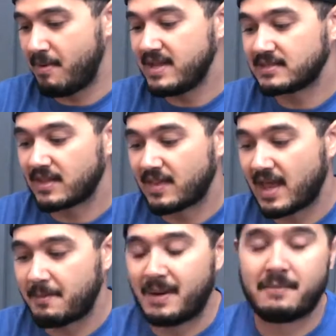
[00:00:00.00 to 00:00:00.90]
based on
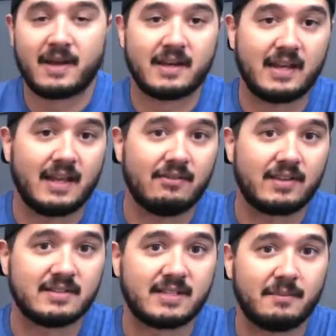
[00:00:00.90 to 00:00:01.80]
that, I mean, I'm not going to give
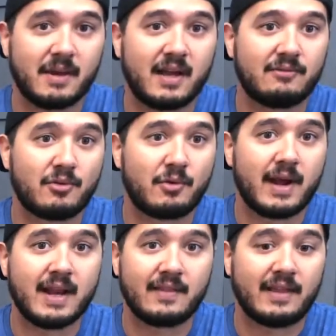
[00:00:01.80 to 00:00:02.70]
it the same kind of a
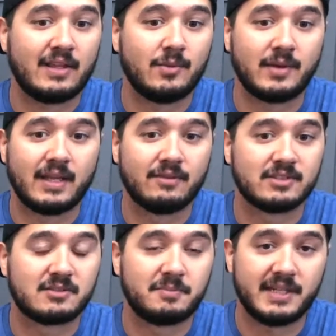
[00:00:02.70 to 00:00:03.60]
rating that you would give
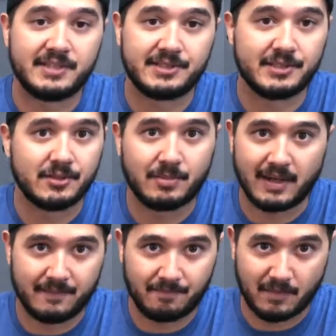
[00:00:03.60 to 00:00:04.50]
a speed shoe
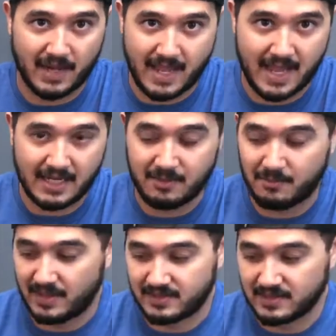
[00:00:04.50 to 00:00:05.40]
by any
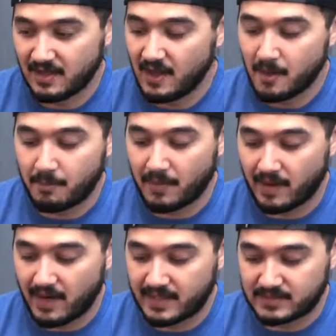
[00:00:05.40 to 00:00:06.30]
means.
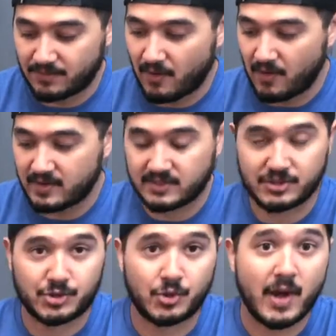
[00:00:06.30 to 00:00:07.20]
But as far as a
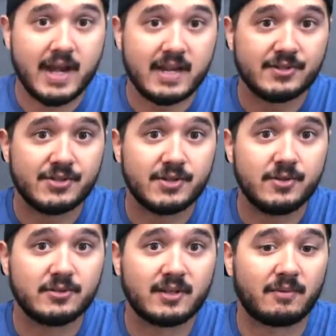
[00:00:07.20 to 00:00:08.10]
training
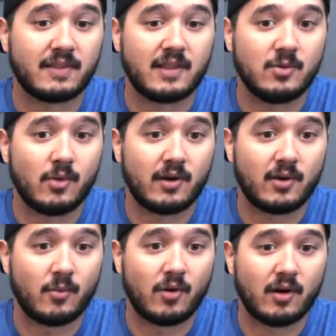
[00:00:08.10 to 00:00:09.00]
shoe, something that you wanted
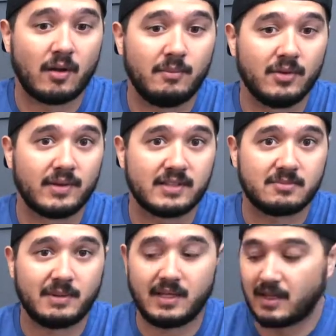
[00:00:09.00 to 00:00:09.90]
to work on building
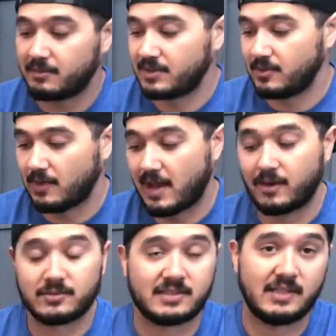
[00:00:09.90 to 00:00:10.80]
speed up to, I
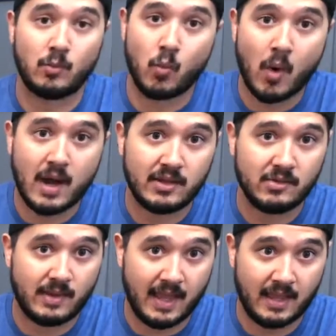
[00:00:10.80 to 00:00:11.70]
don't see why
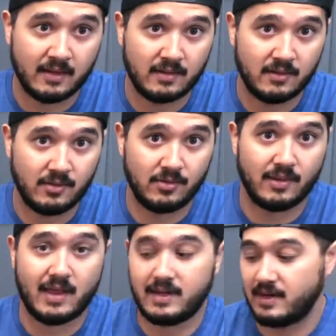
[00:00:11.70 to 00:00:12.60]
you can't do
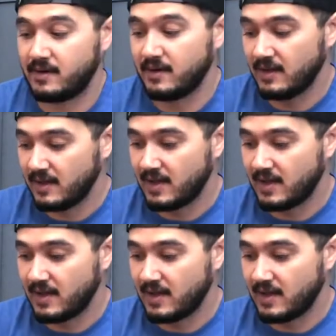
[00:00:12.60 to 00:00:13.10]
that in here.